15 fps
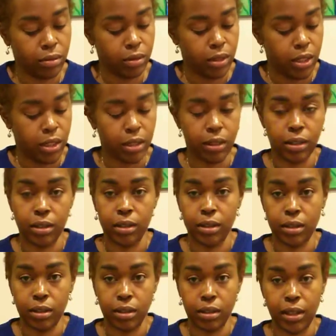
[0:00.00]
Look,
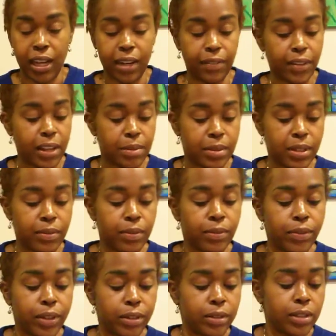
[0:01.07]
Knight of Cups in
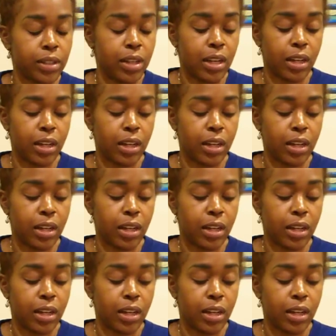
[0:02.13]
reverse.